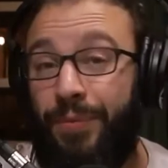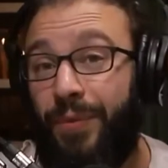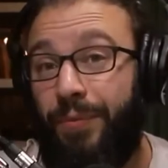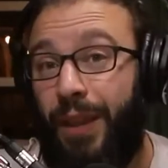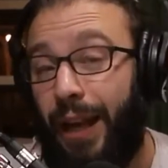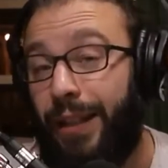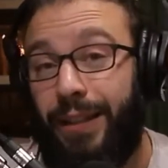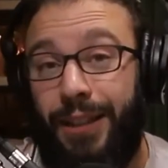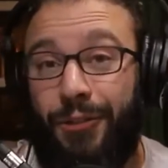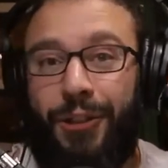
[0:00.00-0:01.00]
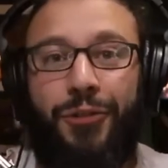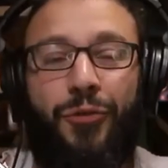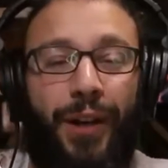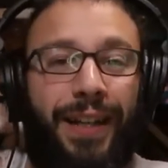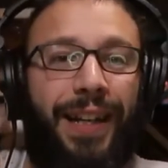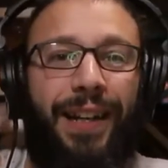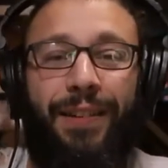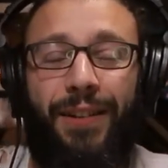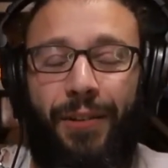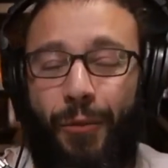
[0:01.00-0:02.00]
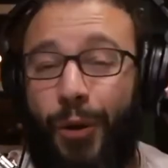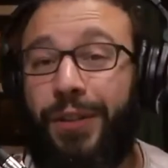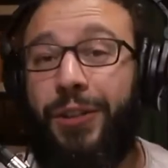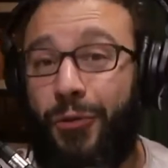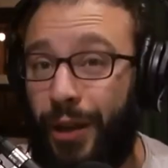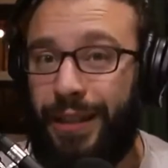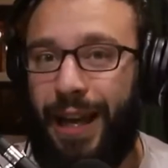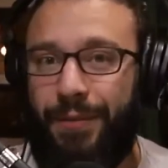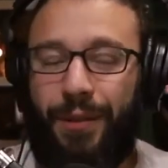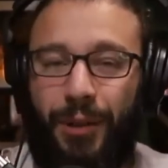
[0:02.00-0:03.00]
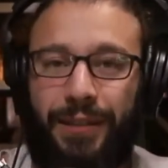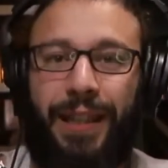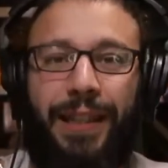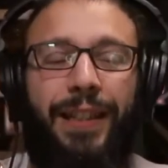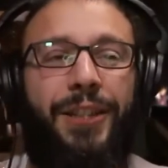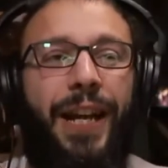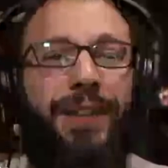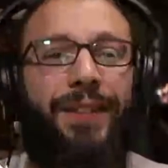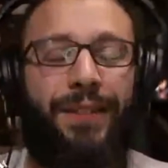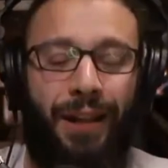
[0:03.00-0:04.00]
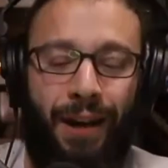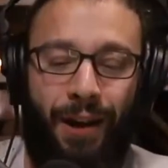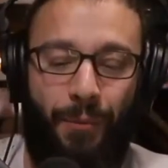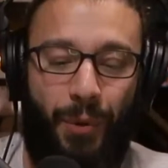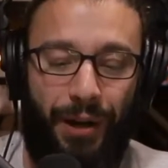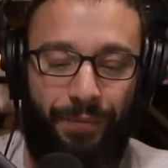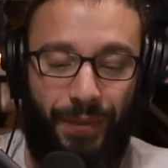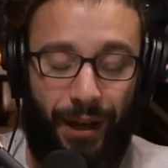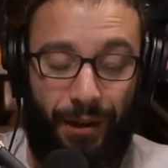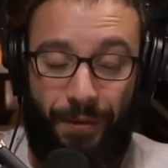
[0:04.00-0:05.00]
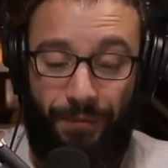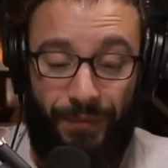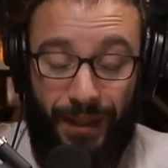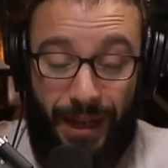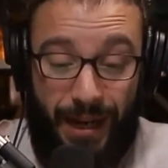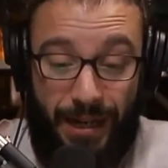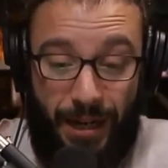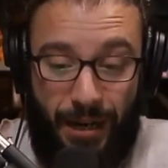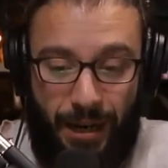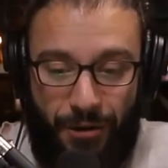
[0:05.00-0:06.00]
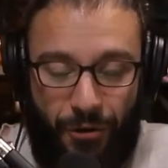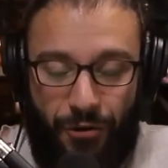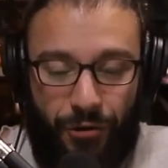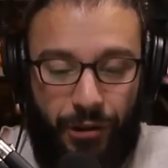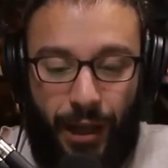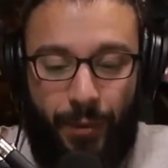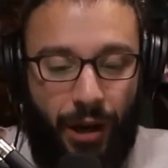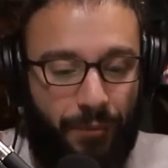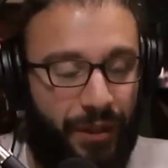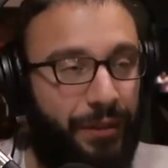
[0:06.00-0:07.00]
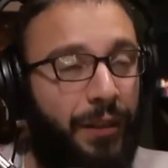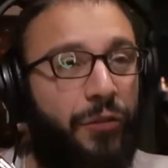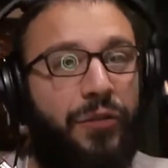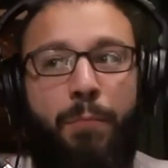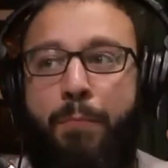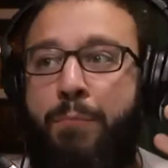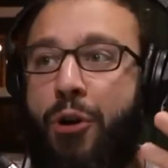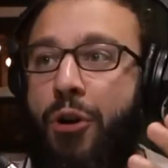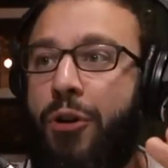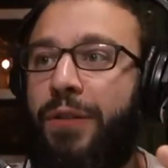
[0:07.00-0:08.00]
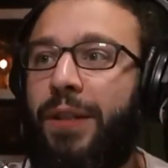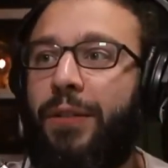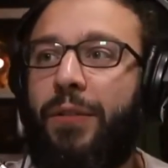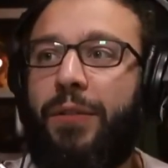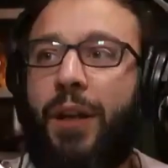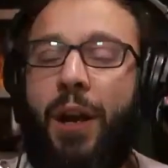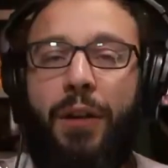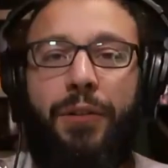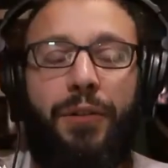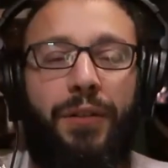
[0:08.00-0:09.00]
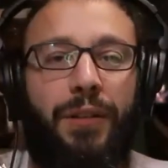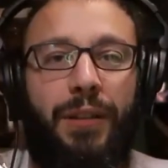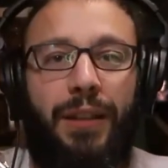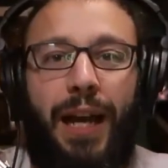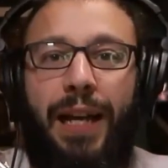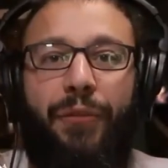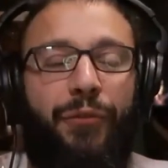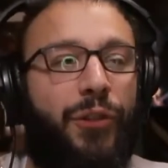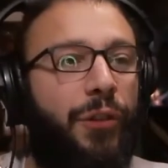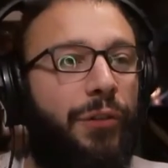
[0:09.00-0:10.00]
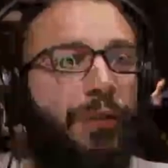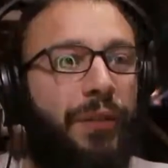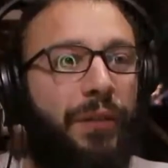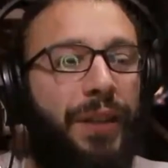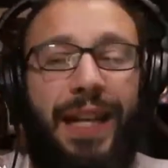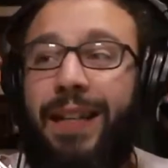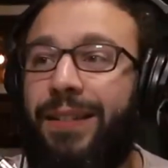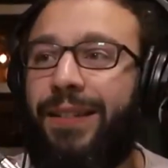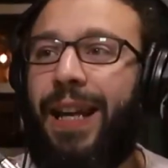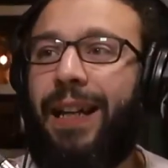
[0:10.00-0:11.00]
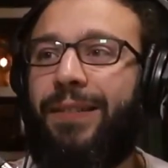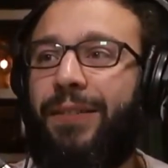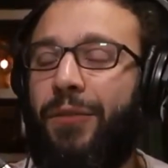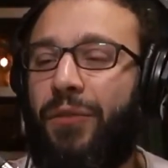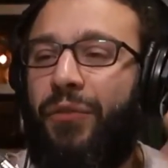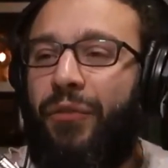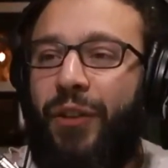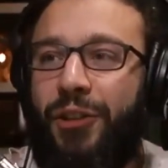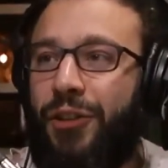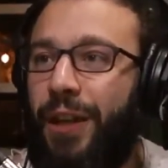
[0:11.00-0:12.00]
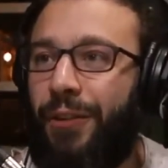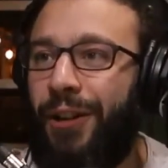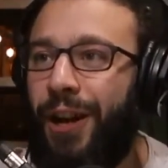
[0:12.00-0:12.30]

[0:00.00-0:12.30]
Technically, you could drink it. I wasn't doing that, and I'm not taking the chances. But and you know, you're climbing up this, and there's birds, and there's life. You know, there's insects, there's fish that are